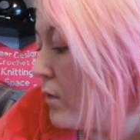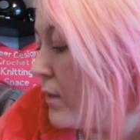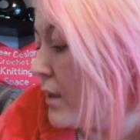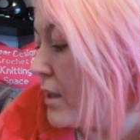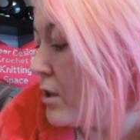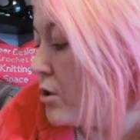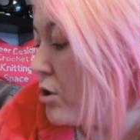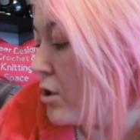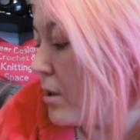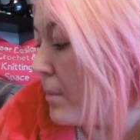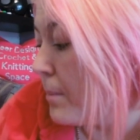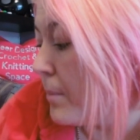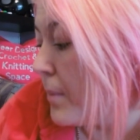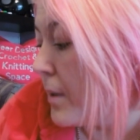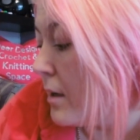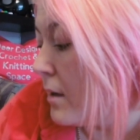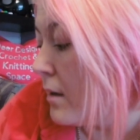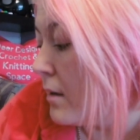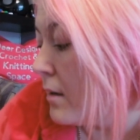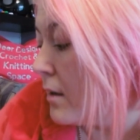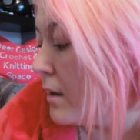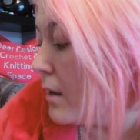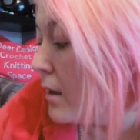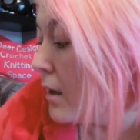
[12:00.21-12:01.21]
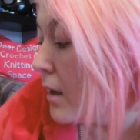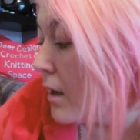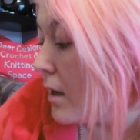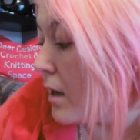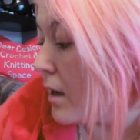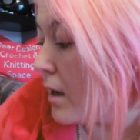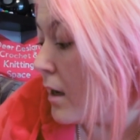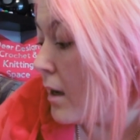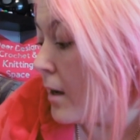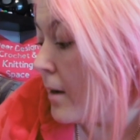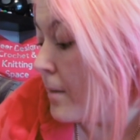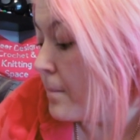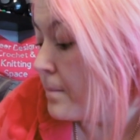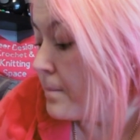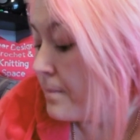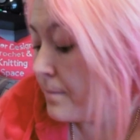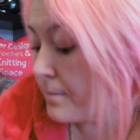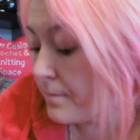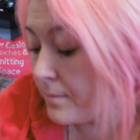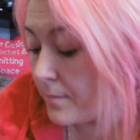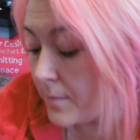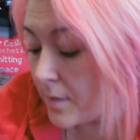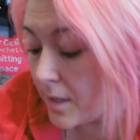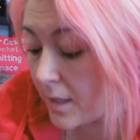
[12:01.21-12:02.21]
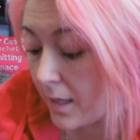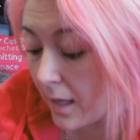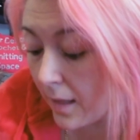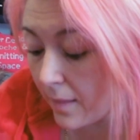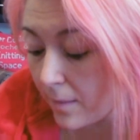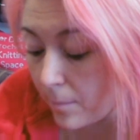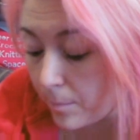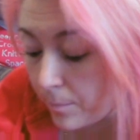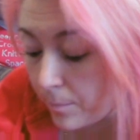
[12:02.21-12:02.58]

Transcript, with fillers: on this jumper um, to get the